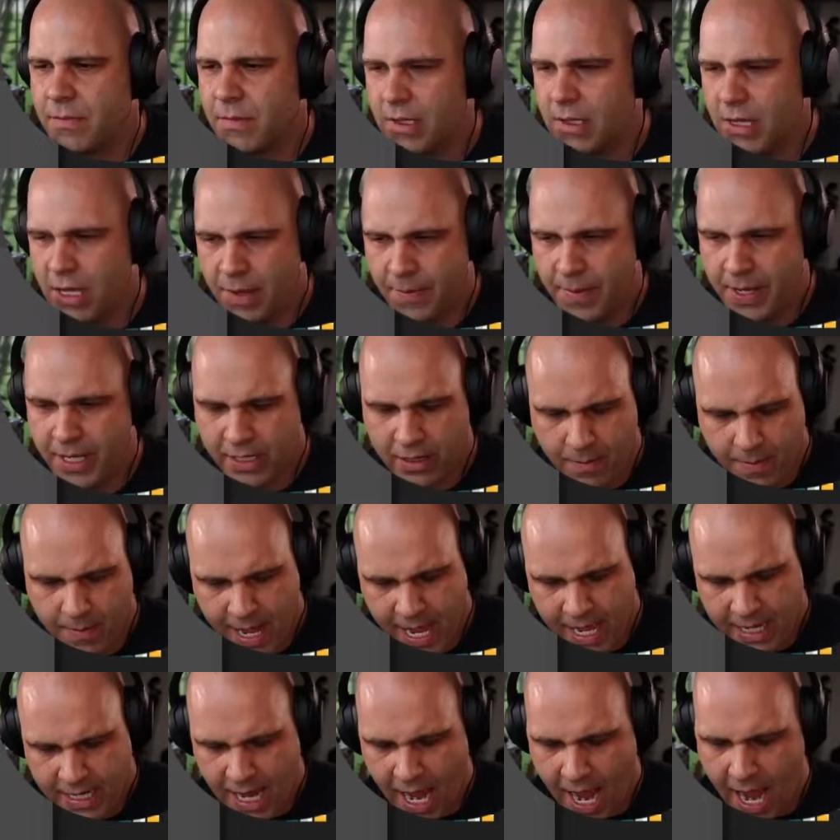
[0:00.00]
I'm going to hit
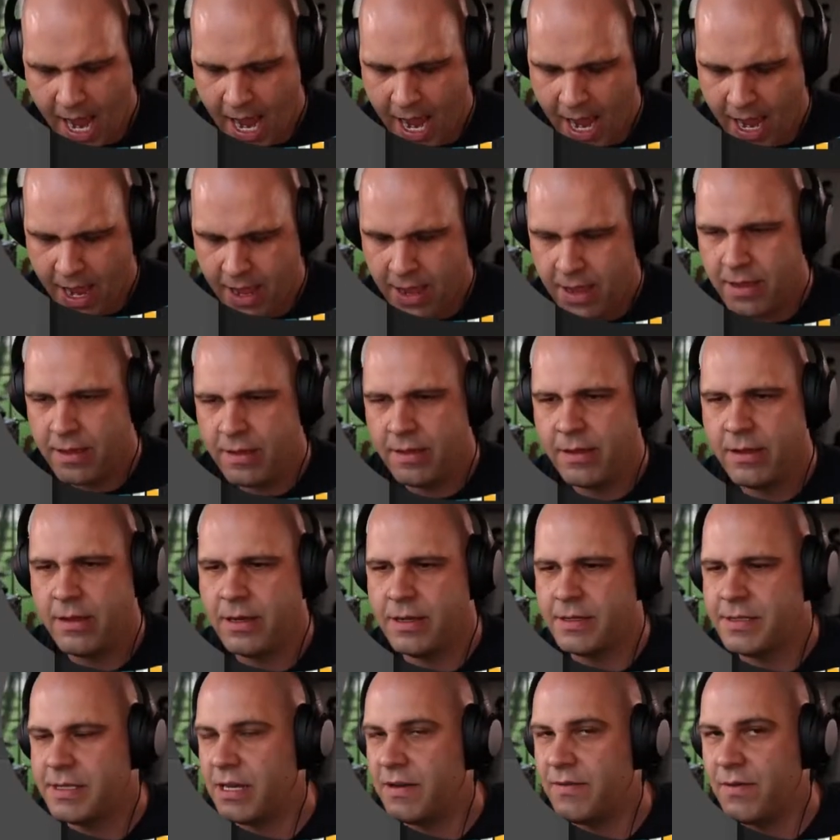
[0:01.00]
Command I
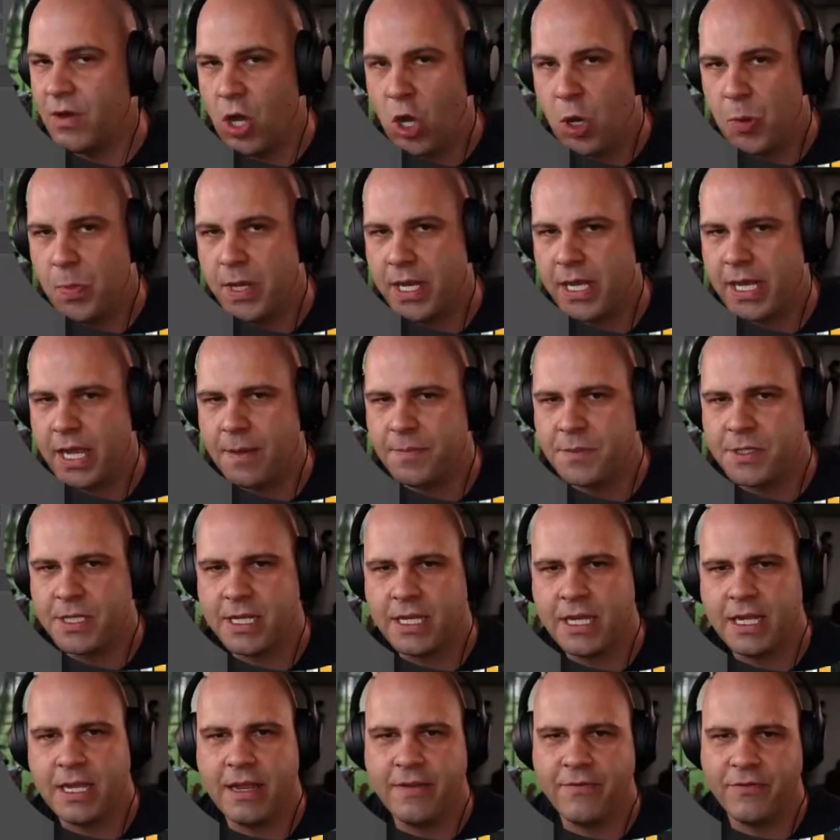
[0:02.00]
instead of opening it. I'm just
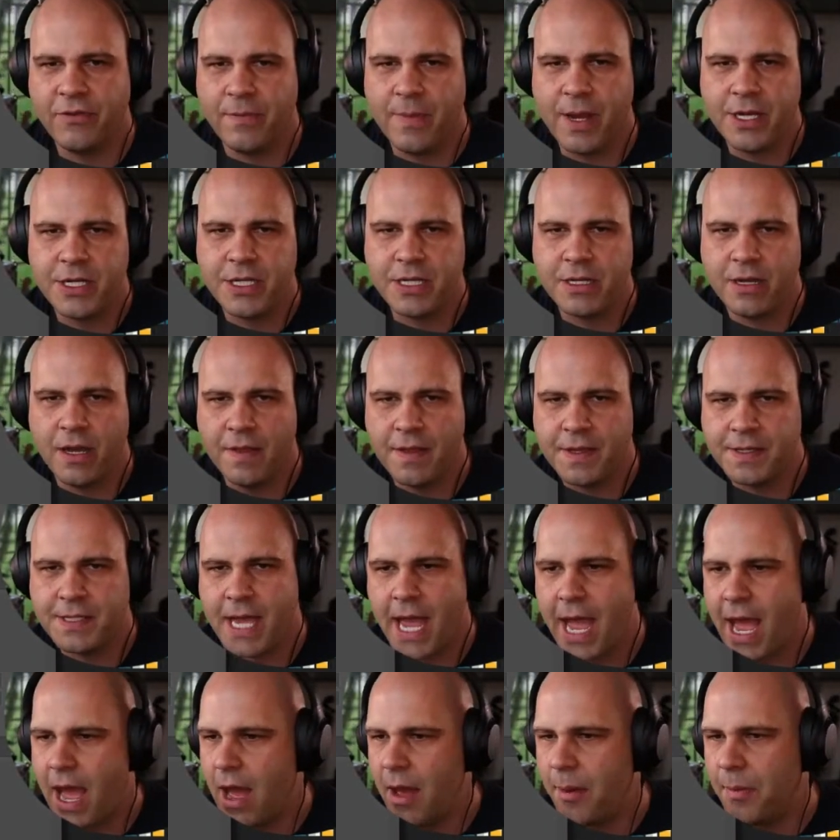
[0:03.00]
going to get information on this
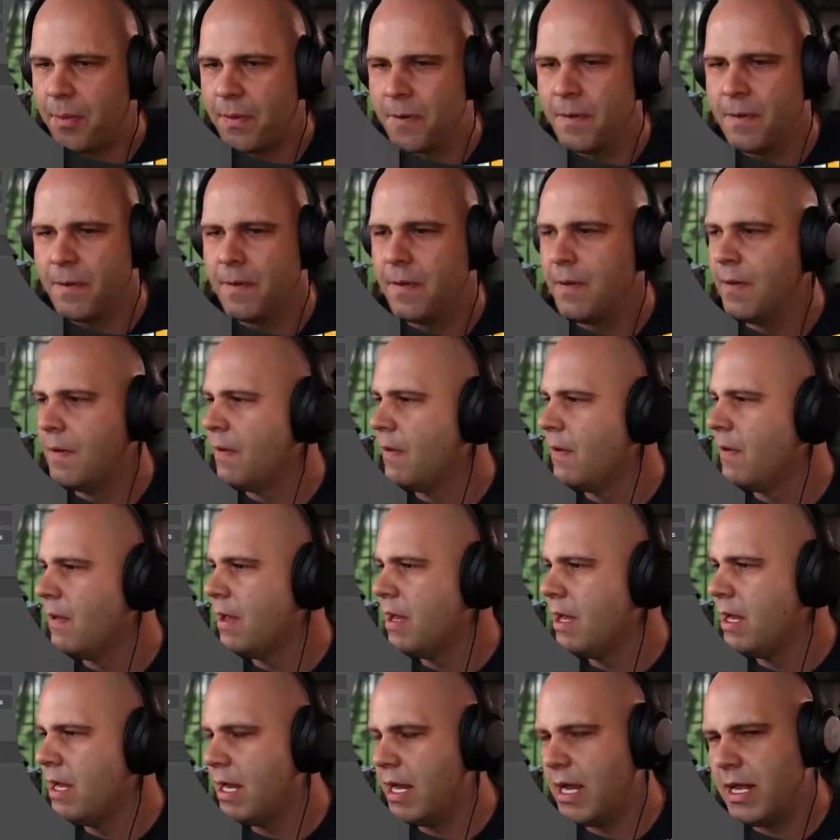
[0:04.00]
app.
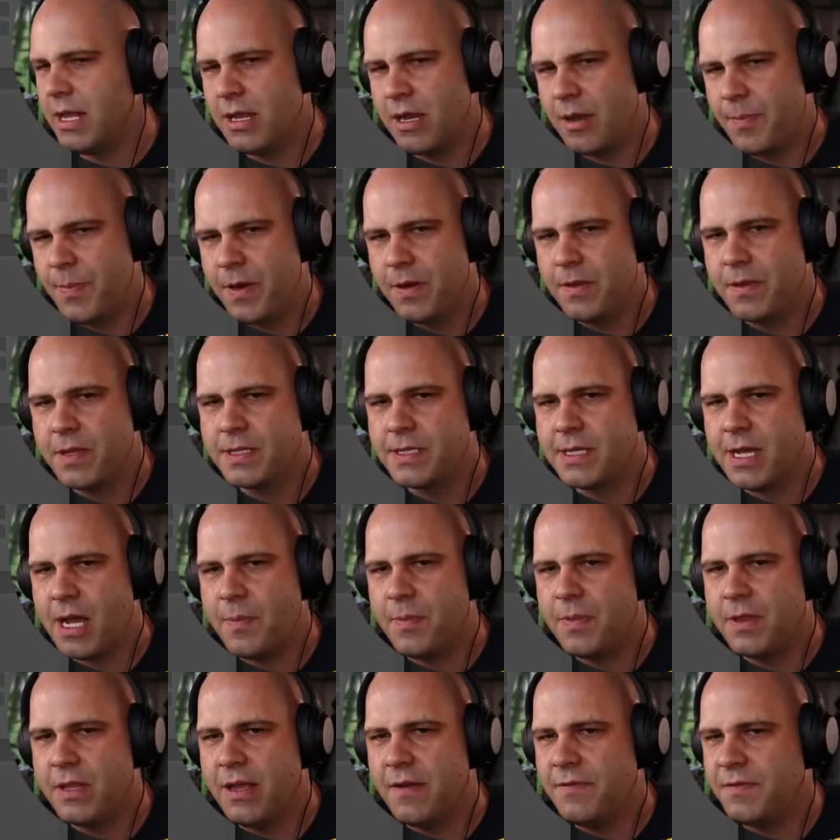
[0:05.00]
And then up here in the
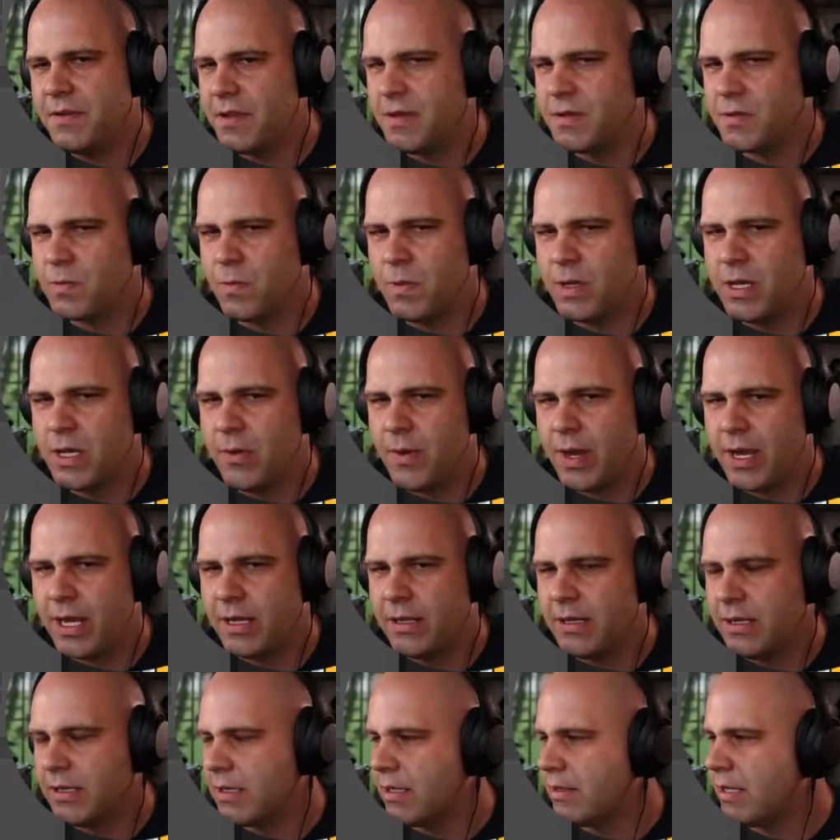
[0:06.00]
top left of this window, I can
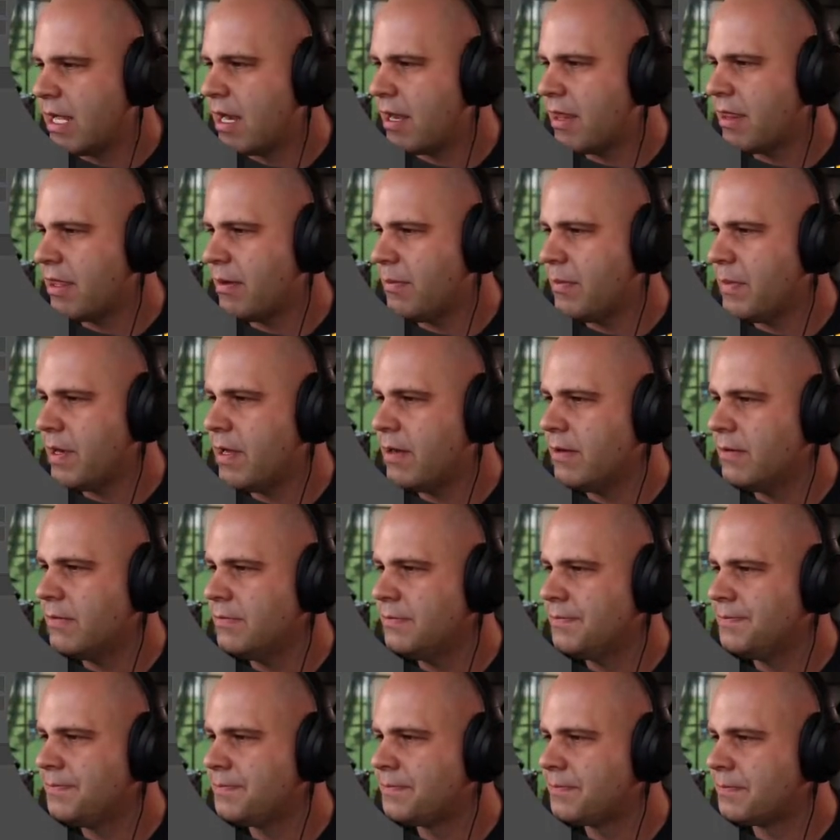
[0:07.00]
click on that thumbnail.
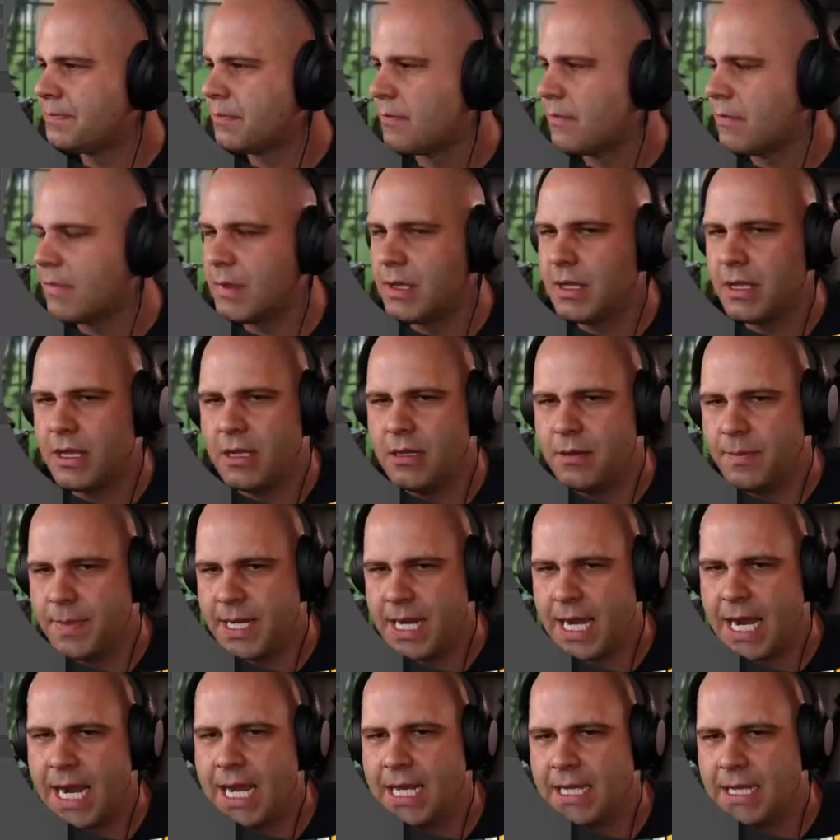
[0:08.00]
It'll be
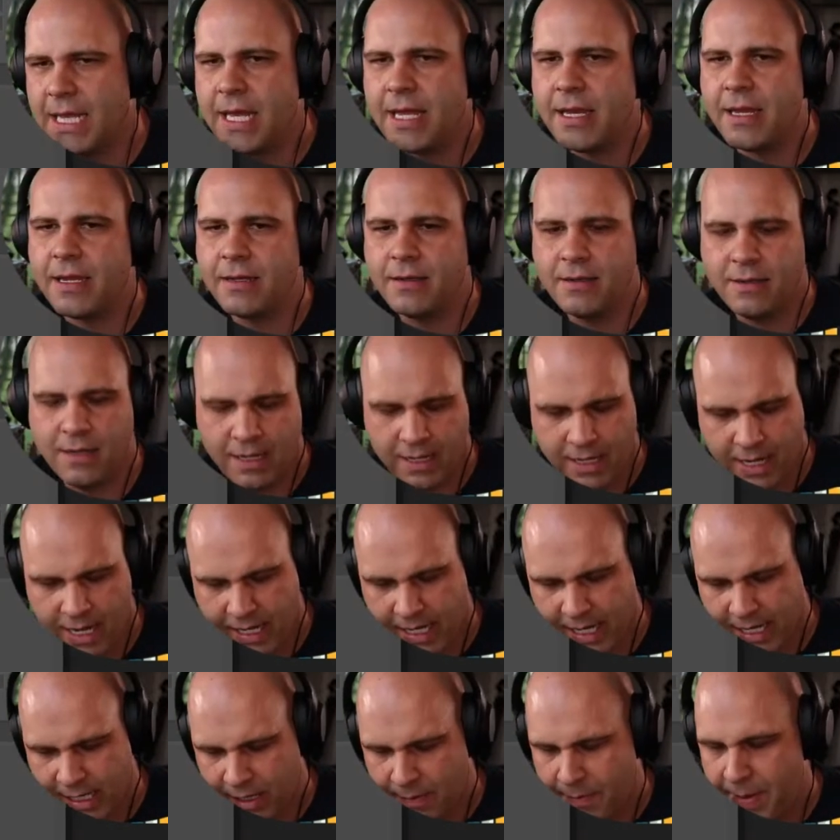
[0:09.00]
highlighted. Then I
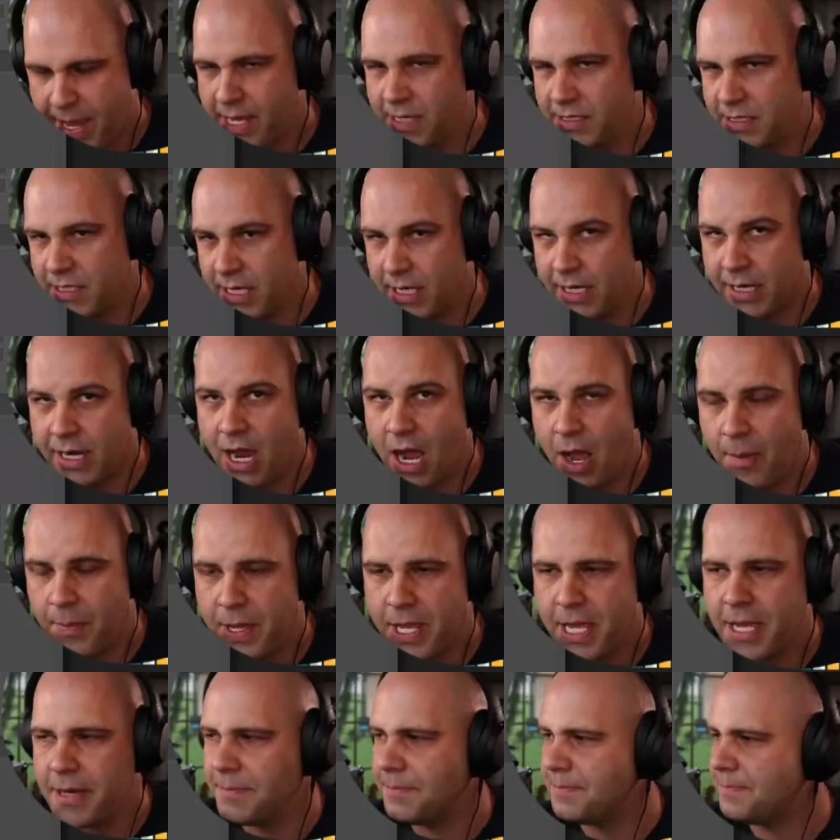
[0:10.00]
can hit Command C to
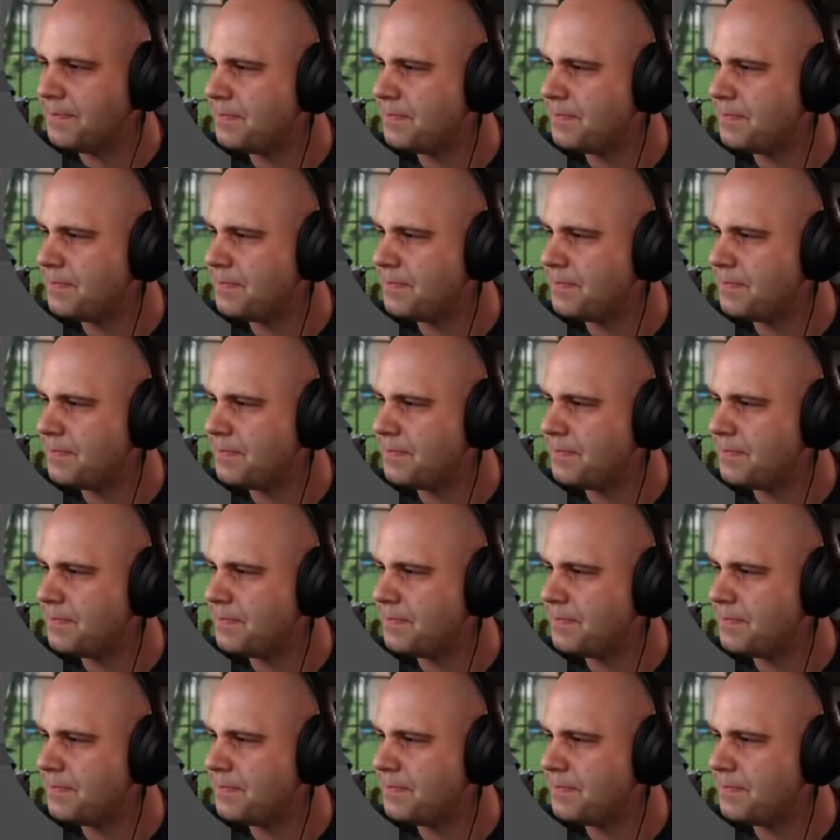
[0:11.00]
copy it.